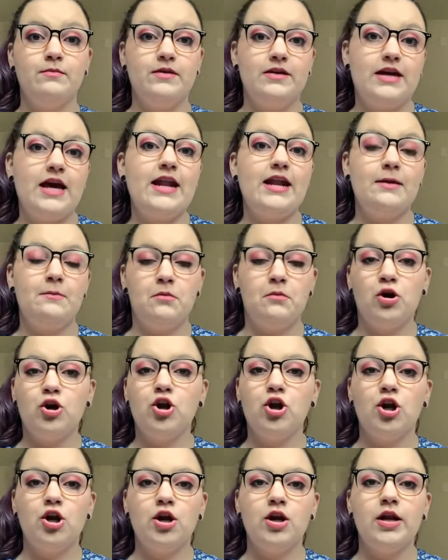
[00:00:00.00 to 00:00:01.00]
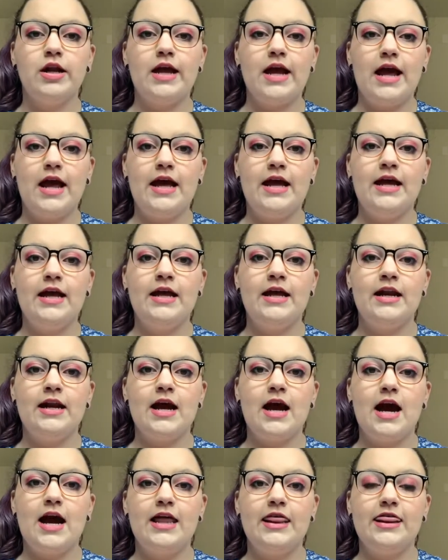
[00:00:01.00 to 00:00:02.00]
getting murdered, and
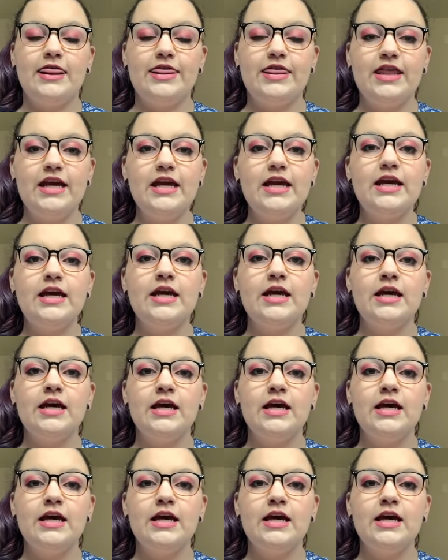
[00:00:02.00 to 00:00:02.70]
I think